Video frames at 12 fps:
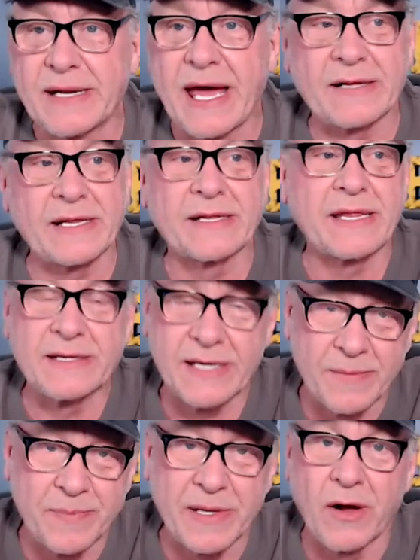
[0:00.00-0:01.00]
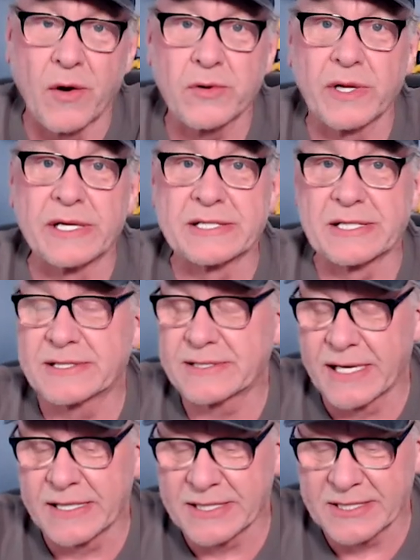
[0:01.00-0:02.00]
and act like they did. But Oakland is a,
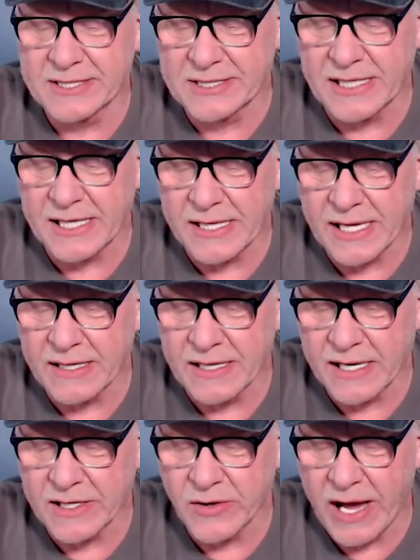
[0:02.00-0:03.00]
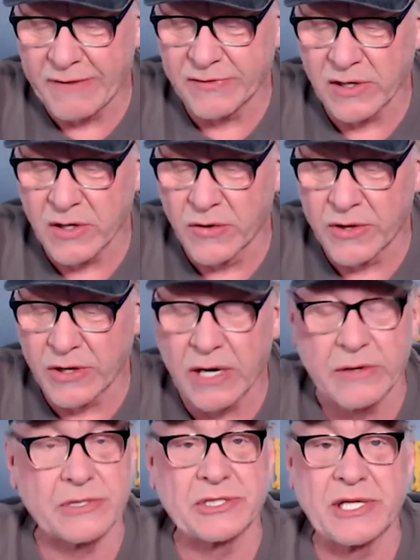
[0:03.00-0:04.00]
is a city that, that you have to go there to
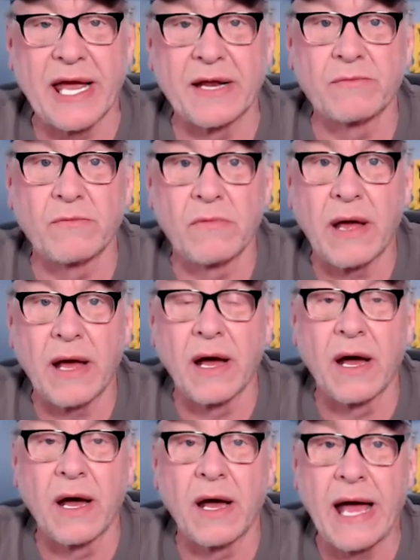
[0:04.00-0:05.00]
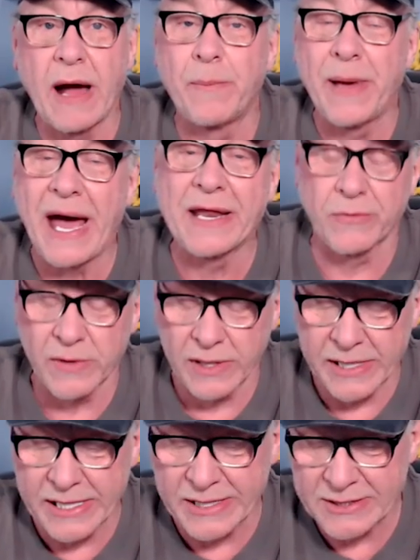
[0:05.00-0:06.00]
understand uh, how bad it
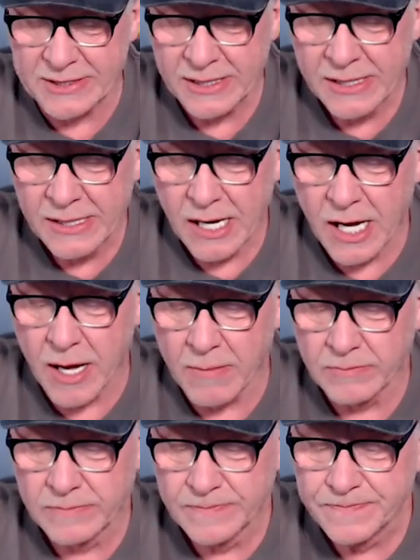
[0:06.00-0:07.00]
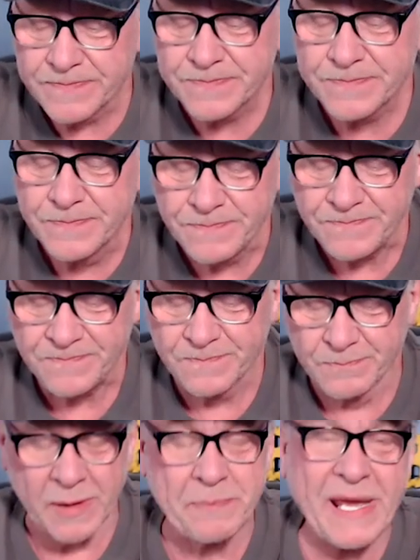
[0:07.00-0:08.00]
really is. Um,
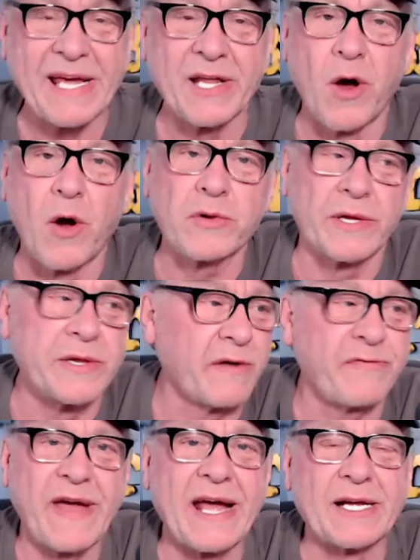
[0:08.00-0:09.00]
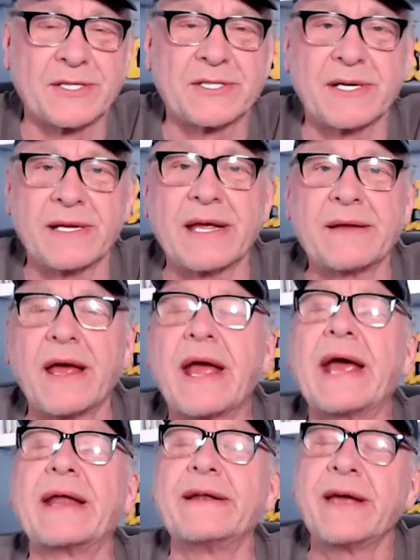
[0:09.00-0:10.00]
but being in Oakland, their fans in, in,
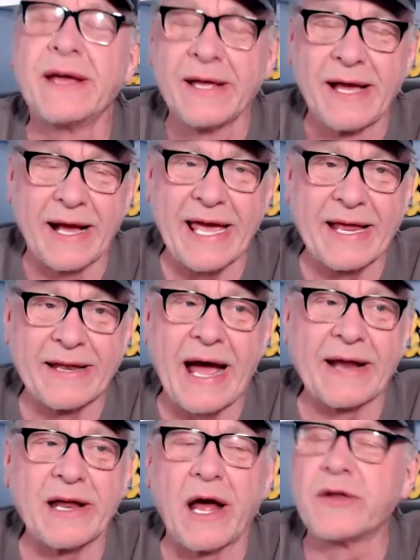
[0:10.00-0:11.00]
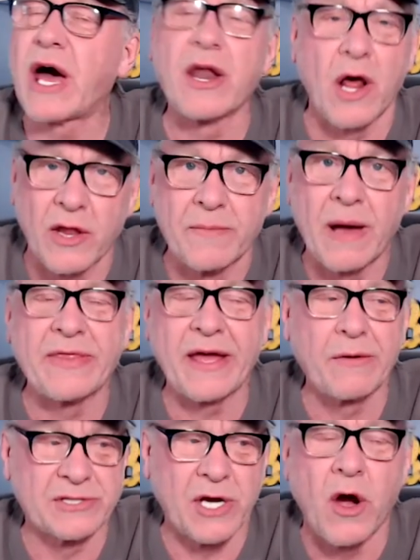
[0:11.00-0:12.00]
and again, I, not all of them,
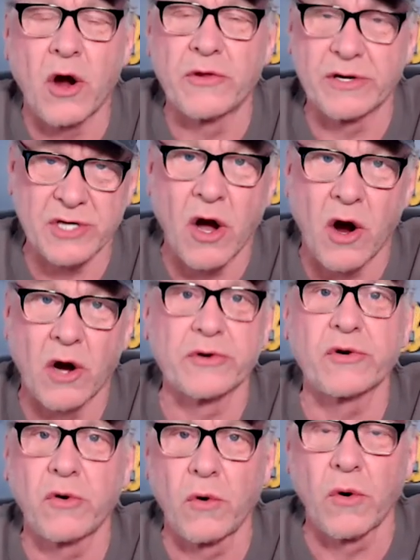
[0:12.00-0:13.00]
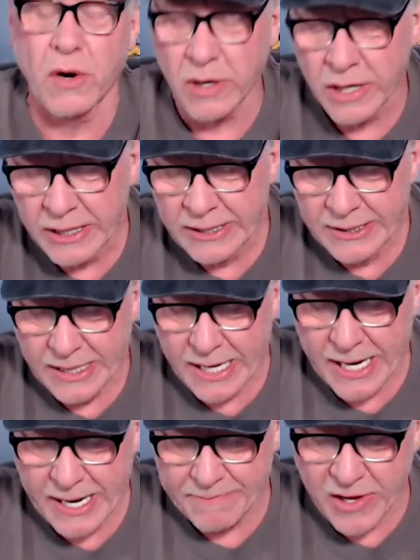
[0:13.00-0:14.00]
there was a hard, there's a hardcore
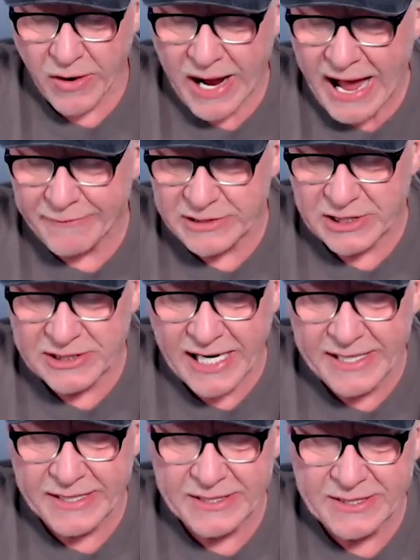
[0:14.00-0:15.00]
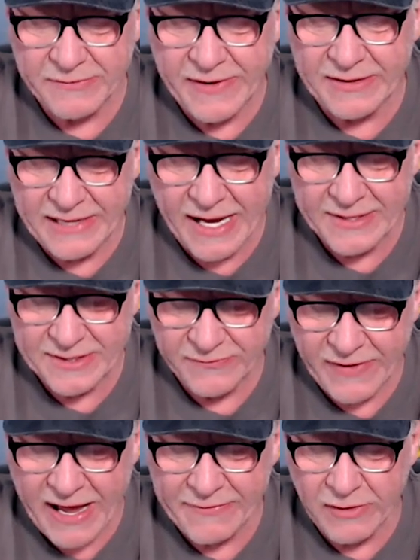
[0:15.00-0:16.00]
um, their average attendance of eight thousand
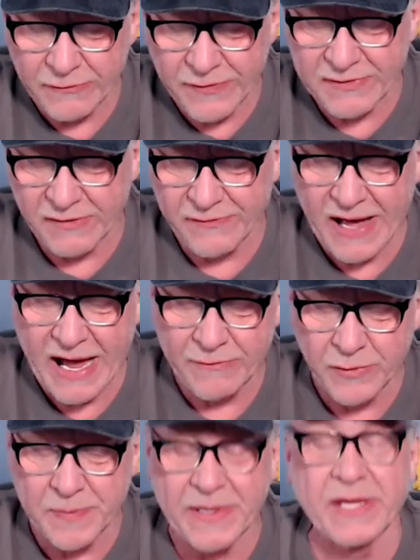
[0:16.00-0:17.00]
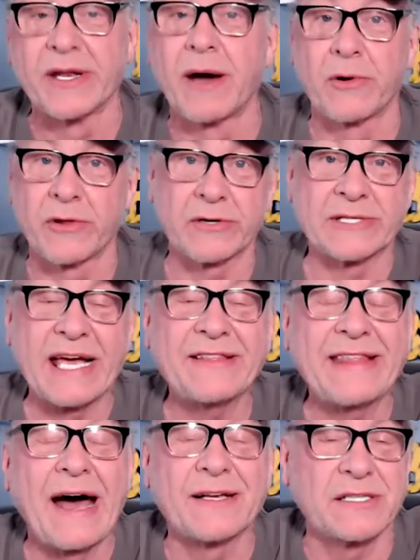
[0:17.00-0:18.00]
five hundred fifty-five would be the number. There's eight
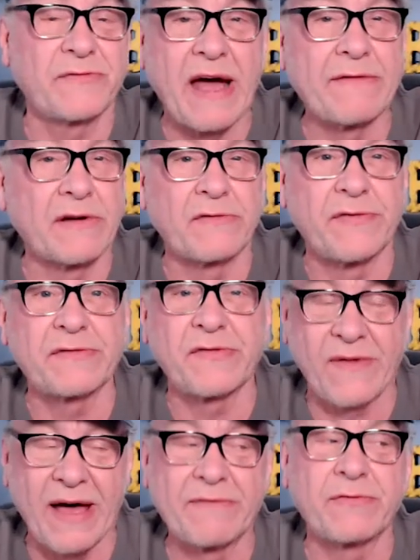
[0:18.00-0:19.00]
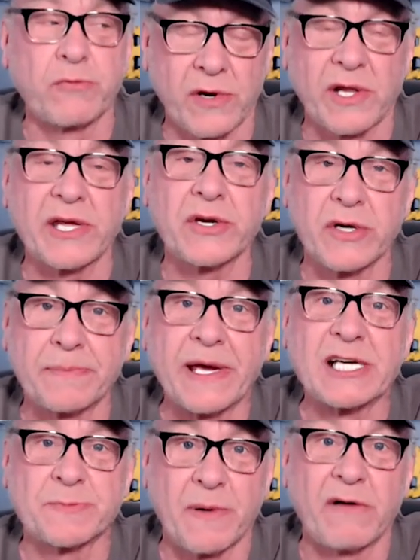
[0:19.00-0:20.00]
thousand five hundred fifty-five really good
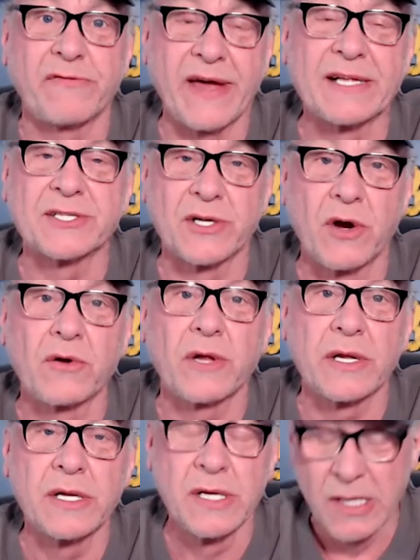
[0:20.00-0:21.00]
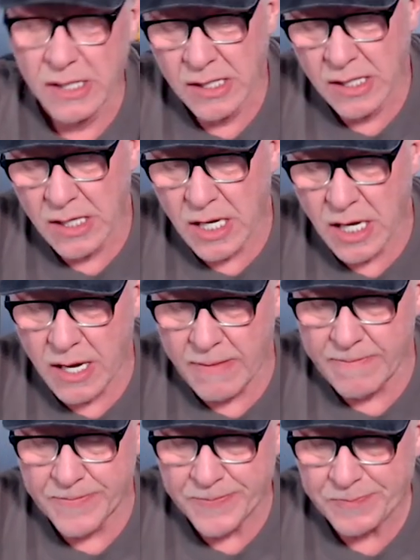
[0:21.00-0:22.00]
baseball fans in Oakland.
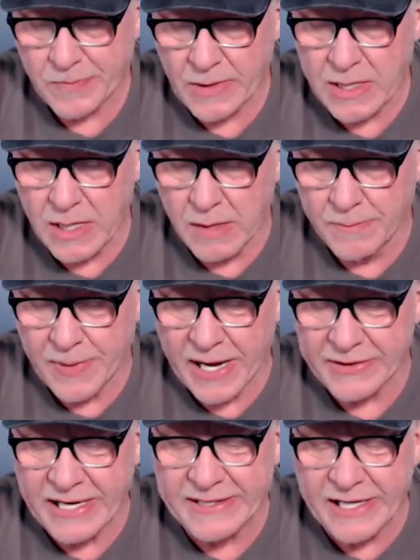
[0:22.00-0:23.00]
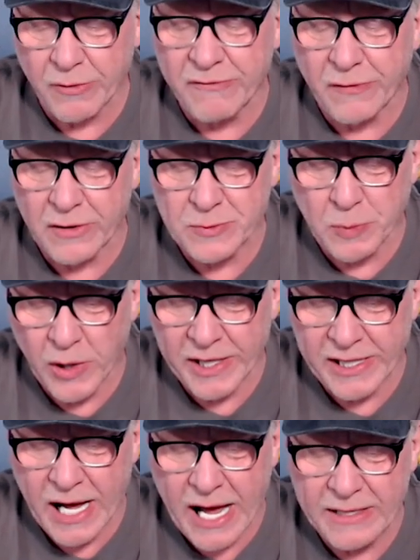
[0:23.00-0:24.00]
Um, but they did a reverse
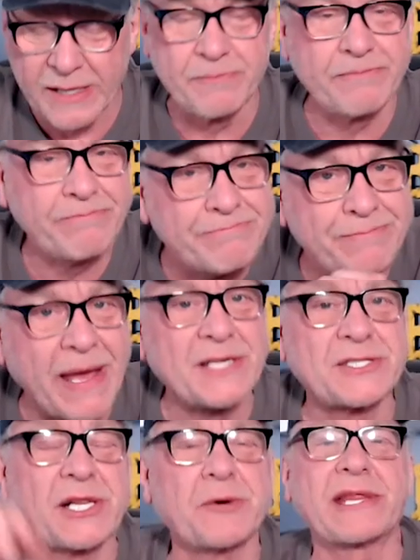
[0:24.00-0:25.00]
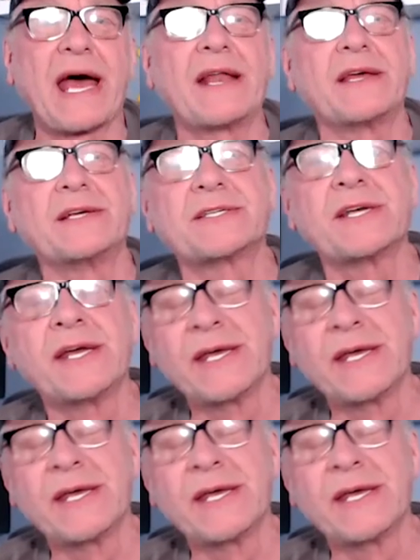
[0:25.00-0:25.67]
boycott. And basically what that is,